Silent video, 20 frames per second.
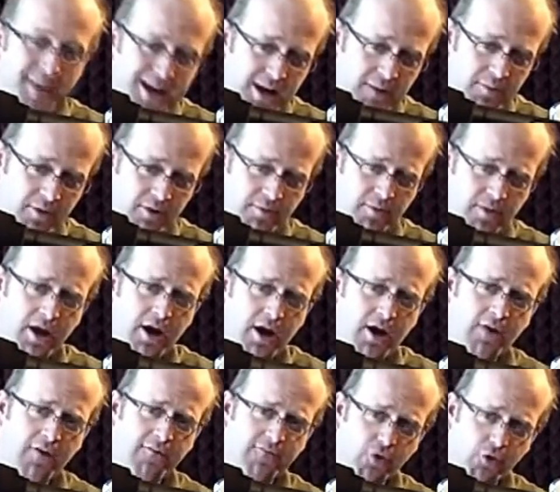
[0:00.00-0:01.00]
a minimum
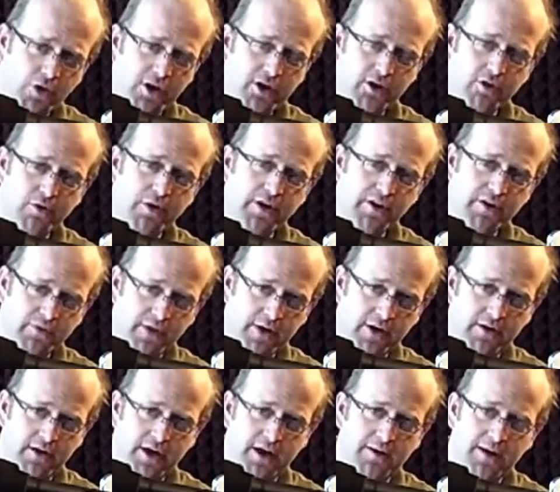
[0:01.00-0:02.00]
40 degrees
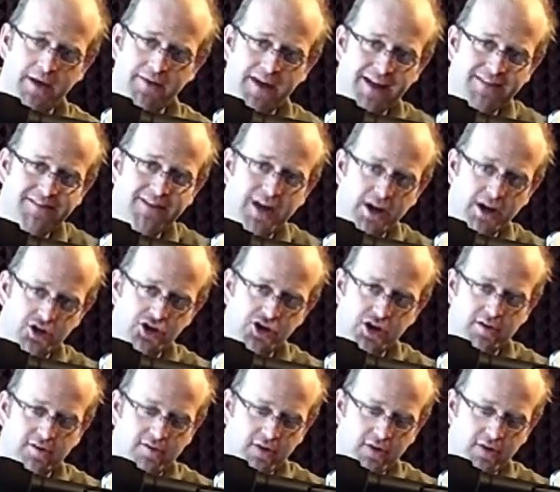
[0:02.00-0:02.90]
Fahrenheit. And that's not